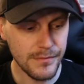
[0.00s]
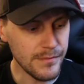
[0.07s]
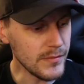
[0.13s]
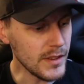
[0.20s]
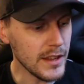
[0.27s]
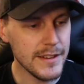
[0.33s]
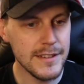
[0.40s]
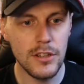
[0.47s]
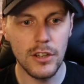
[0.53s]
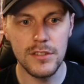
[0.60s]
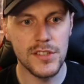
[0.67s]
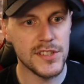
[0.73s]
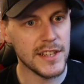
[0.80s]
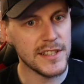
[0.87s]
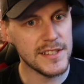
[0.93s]
you done
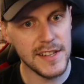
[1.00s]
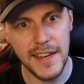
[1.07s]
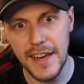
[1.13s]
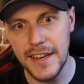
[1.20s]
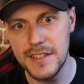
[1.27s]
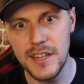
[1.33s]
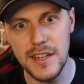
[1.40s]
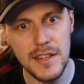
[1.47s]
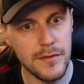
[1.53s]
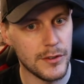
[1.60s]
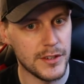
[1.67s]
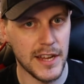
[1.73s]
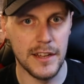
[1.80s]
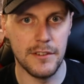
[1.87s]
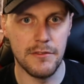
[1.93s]
60 kg for
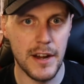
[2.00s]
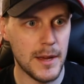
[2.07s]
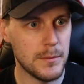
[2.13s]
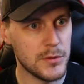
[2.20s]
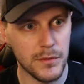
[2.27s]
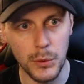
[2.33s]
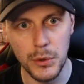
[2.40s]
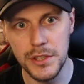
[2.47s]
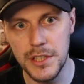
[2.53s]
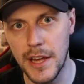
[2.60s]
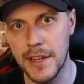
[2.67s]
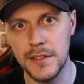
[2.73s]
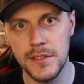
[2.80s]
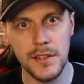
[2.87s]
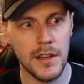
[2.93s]
10 reps, 4
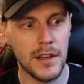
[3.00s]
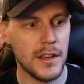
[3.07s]
sets.